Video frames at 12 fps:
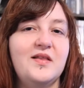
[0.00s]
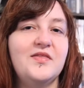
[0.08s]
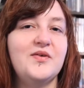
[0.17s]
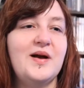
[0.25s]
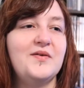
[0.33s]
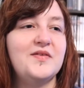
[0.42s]
on
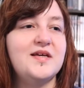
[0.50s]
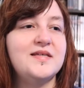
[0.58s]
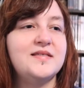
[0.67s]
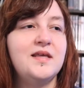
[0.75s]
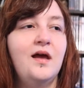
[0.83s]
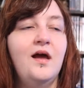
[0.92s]
throughout
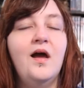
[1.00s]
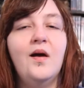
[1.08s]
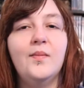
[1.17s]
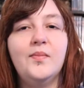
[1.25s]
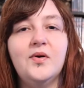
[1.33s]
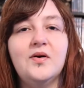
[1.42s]
this,
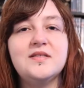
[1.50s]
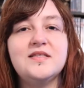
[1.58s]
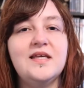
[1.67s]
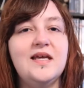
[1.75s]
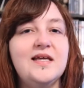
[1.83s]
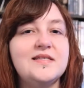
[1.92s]

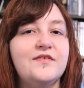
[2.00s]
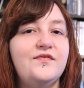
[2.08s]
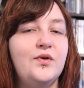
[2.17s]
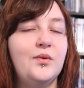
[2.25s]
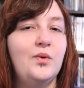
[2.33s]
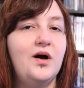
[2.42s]
but it is a
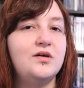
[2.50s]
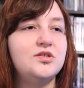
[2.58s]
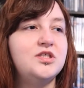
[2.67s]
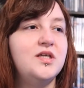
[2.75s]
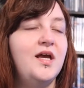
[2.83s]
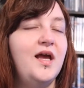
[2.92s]
fun
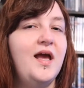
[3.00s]
watch.